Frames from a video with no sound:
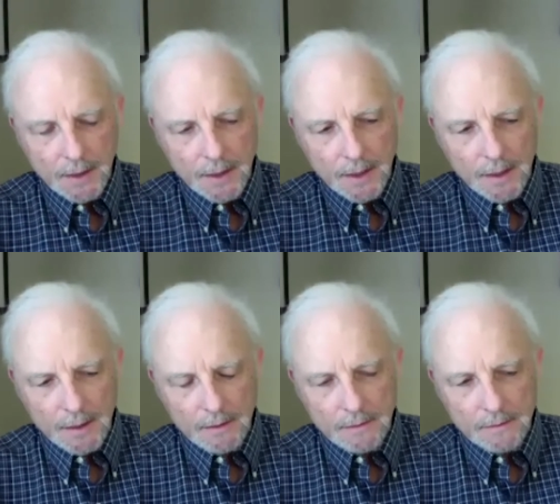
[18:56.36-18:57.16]

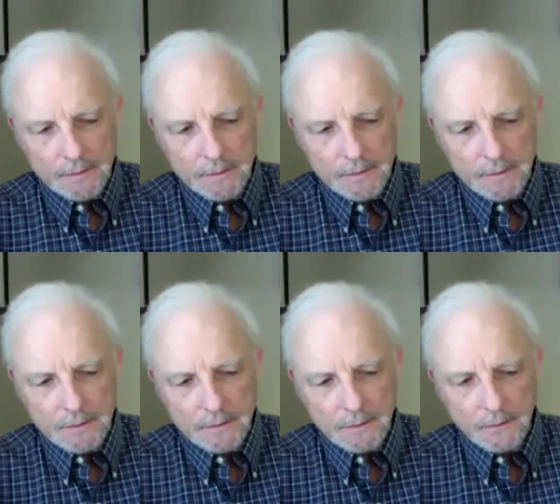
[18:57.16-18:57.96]

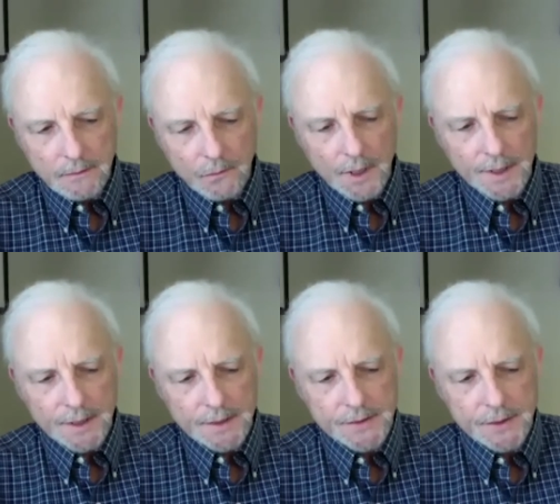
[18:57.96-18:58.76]
One
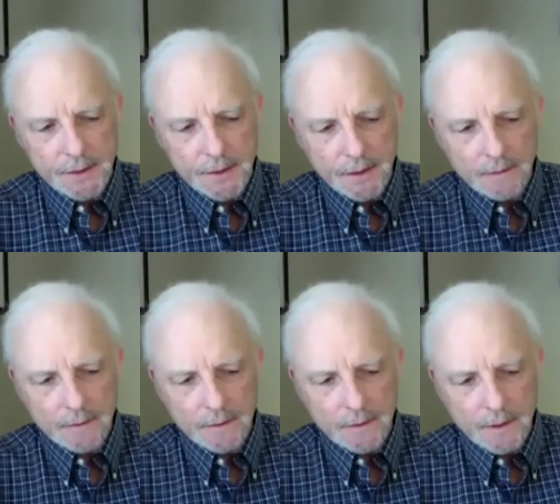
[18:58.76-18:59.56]
is
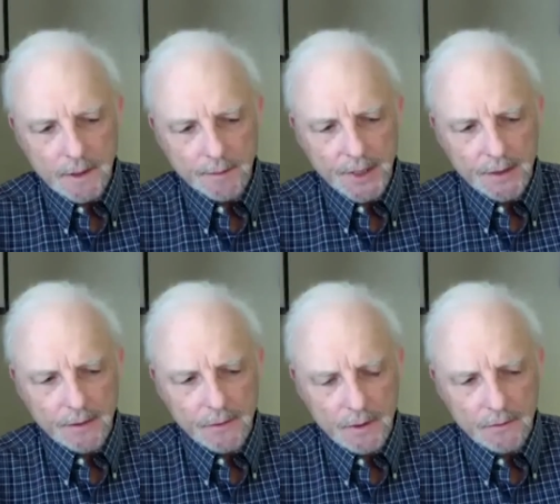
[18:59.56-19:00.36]
I met
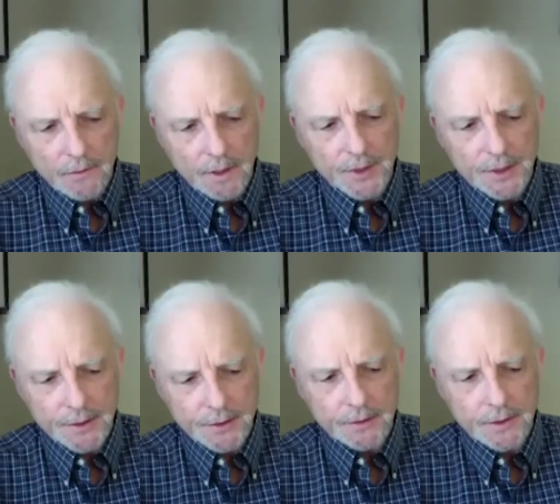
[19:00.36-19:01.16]
a woman
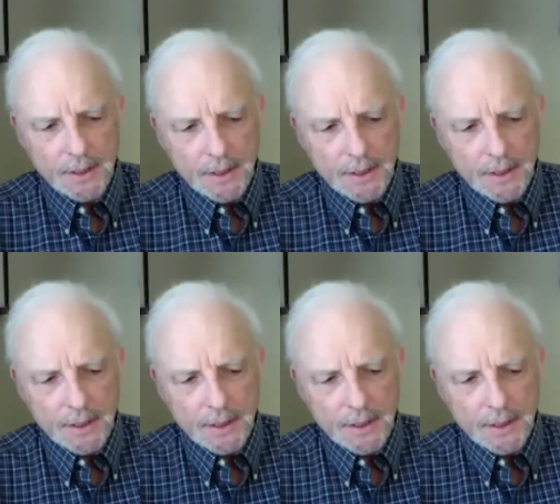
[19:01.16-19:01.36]
who